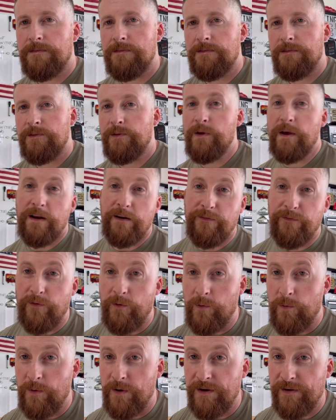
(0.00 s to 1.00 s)
You got a
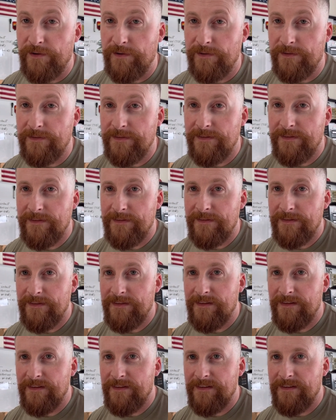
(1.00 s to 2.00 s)
4Runner.
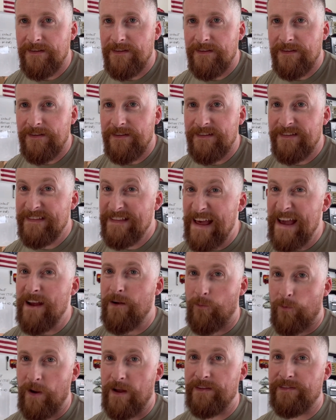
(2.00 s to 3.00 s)

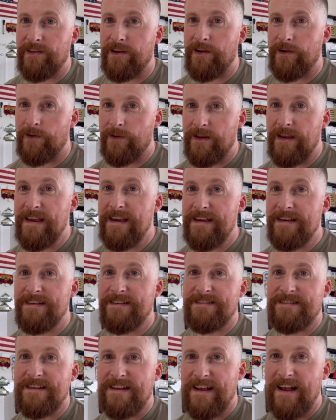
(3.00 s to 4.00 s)
That right there
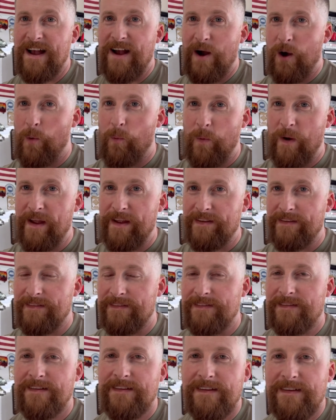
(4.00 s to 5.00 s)
is a
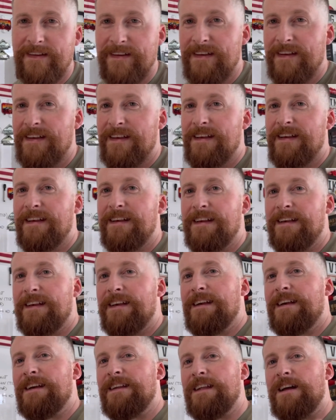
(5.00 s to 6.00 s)
win.
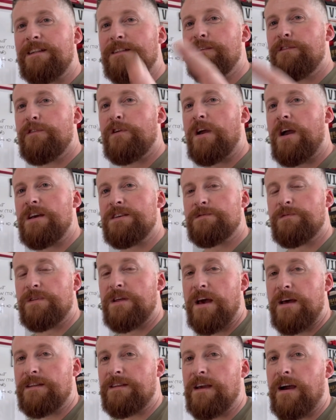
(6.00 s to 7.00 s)
And I'll leave you guys with
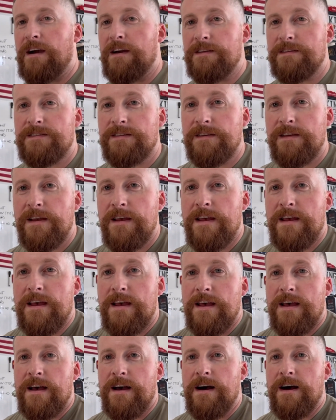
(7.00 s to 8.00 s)
that, guys.
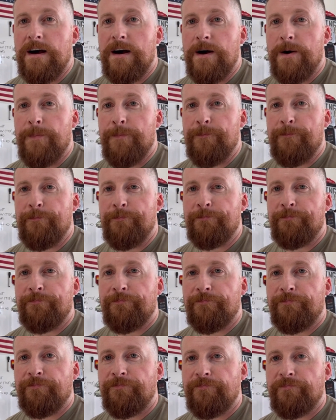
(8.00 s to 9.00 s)

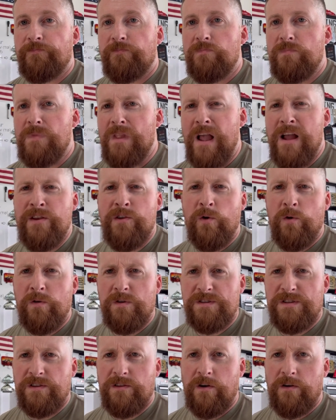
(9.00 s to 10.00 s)
I know it
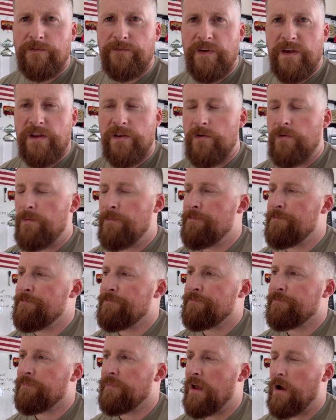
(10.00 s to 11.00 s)
was a long video.
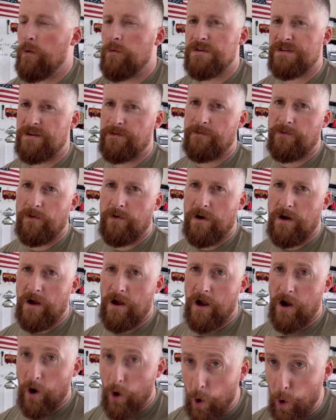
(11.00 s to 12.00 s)

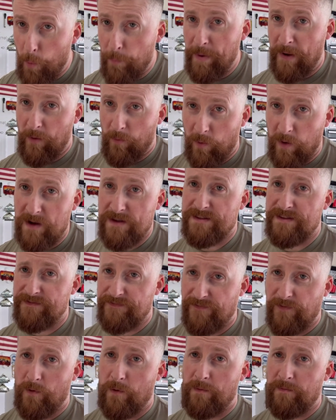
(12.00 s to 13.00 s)
I hope it was
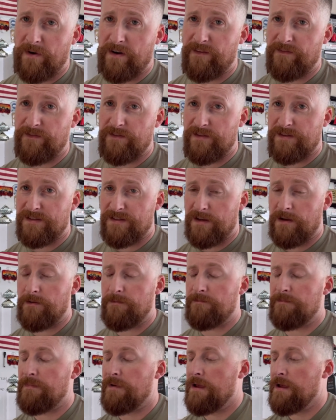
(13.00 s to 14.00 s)
informative to
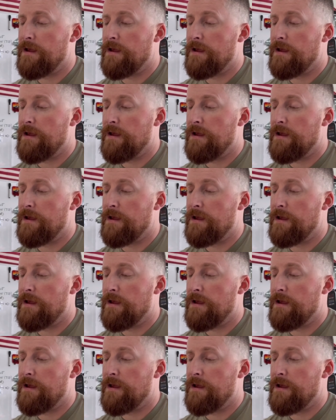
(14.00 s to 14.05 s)
some.